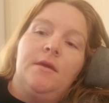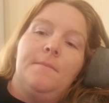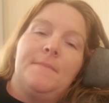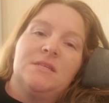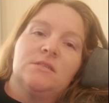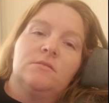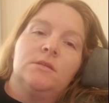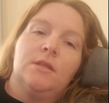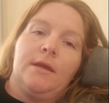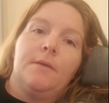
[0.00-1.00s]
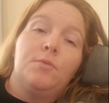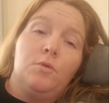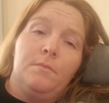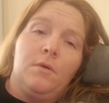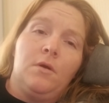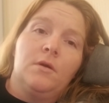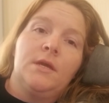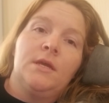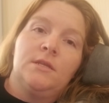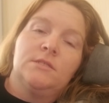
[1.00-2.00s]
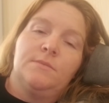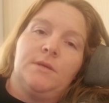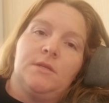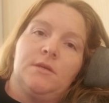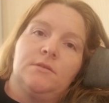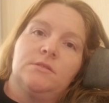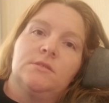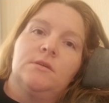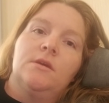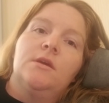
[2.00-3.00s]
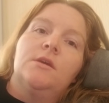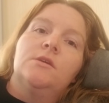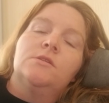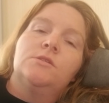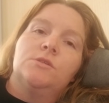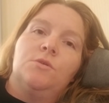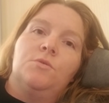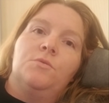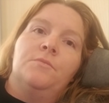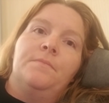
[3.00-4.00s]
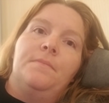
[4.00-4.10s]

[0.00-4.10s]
basically like a poop ball in his appendix. So